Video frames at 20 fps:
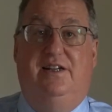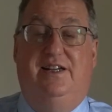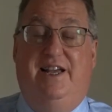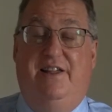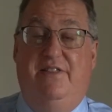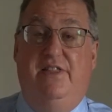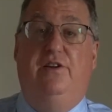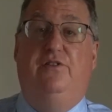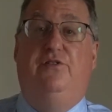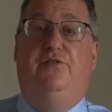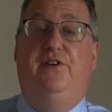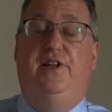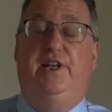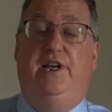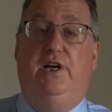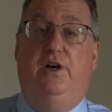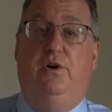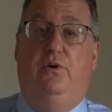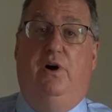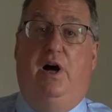In this
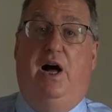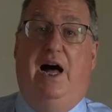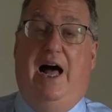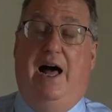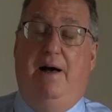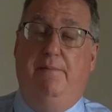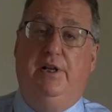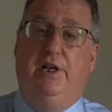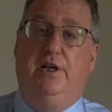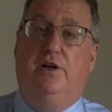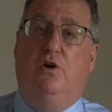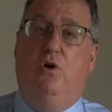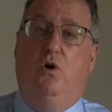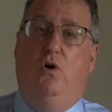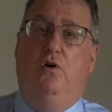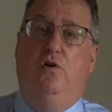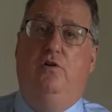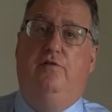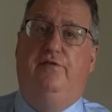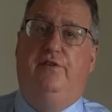video, I'm going to
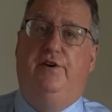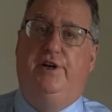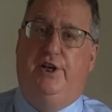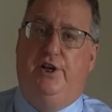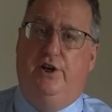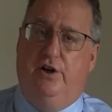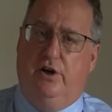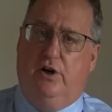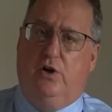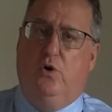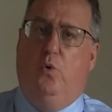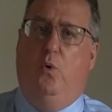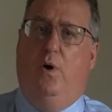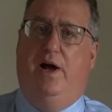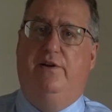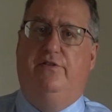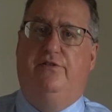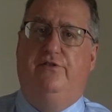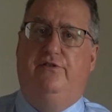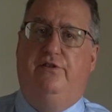go over your
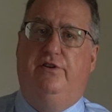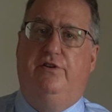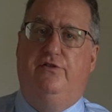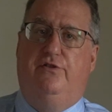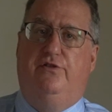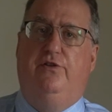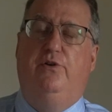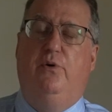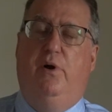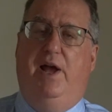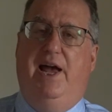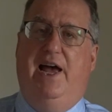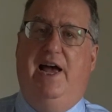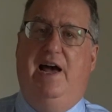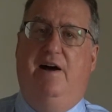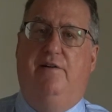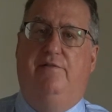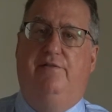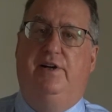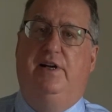questions you
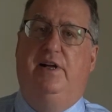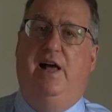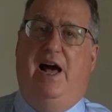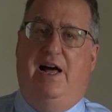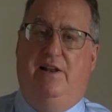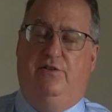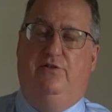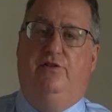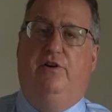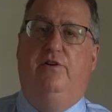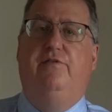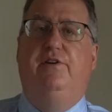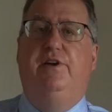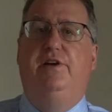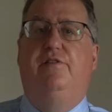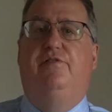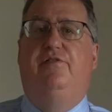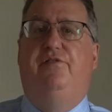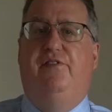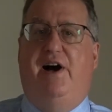have on serving
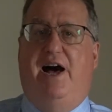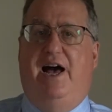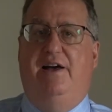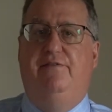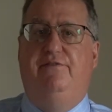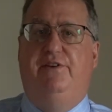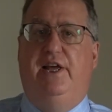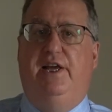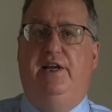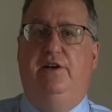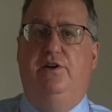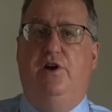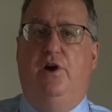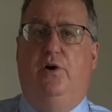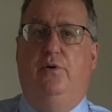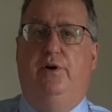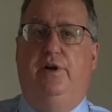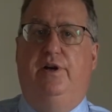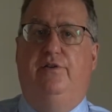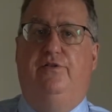a 5-day
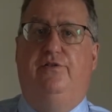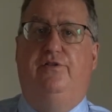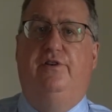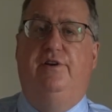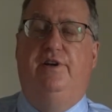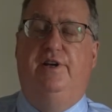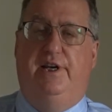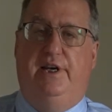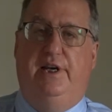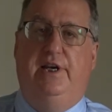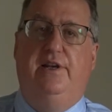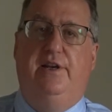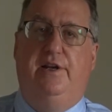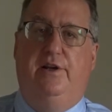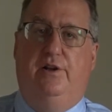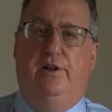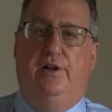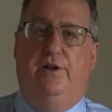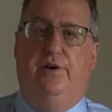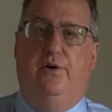notice in
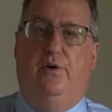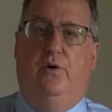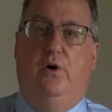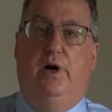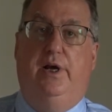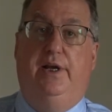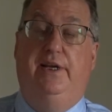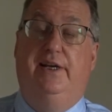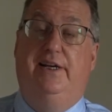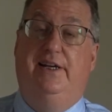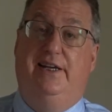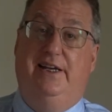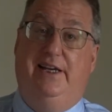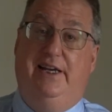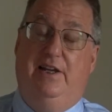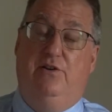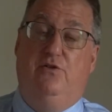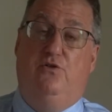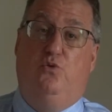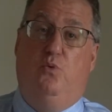Illinois
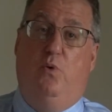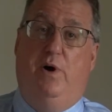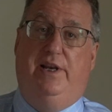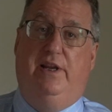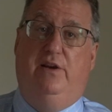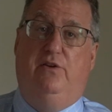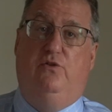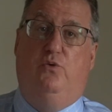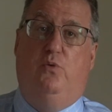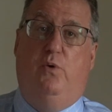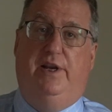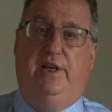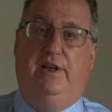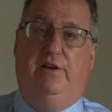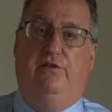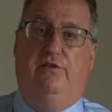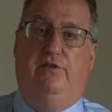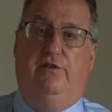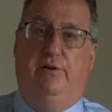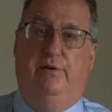in
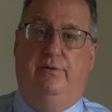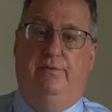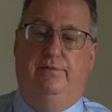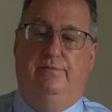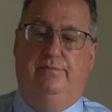2022.